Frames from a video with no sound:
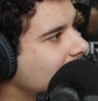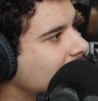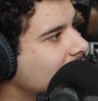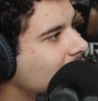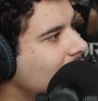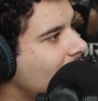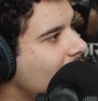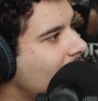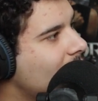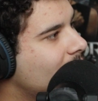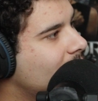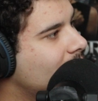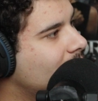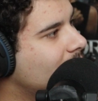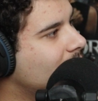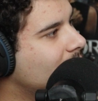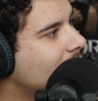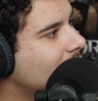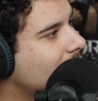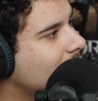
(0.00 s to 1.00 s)

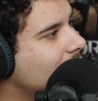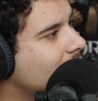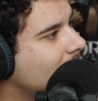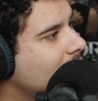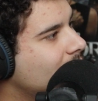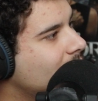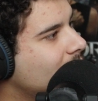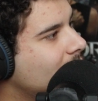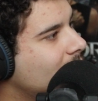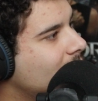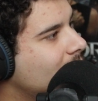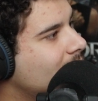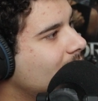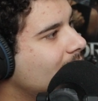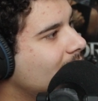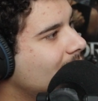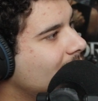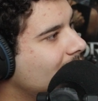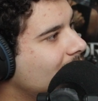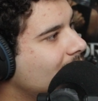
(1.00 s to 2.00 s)

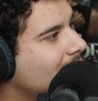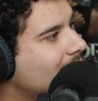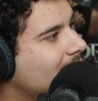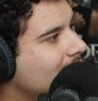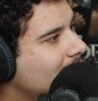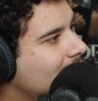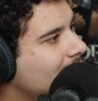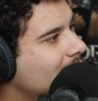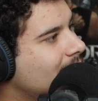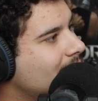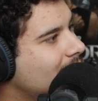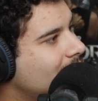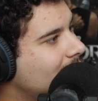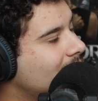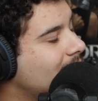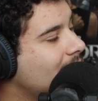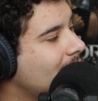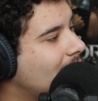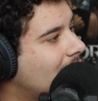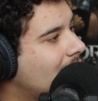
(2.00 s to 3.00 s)

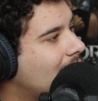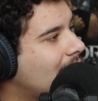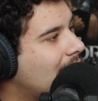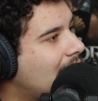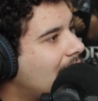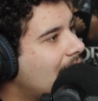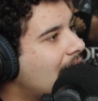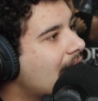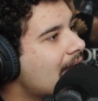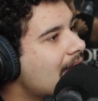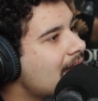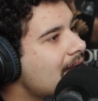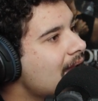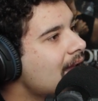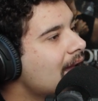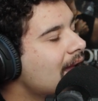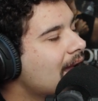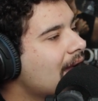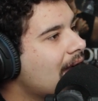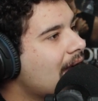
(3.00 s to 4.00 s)

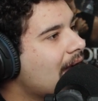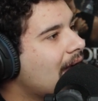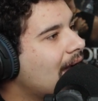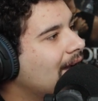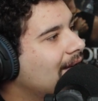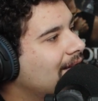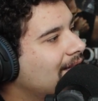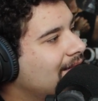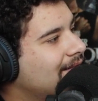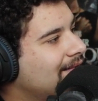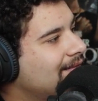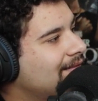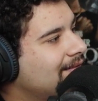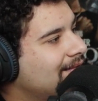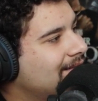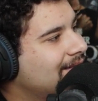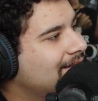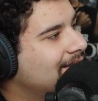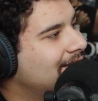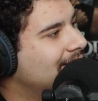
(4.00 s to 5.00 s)

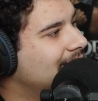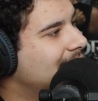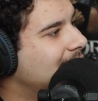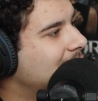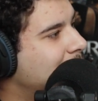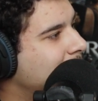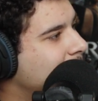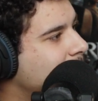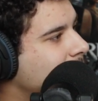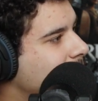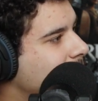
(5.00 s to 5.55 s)
(not speaking)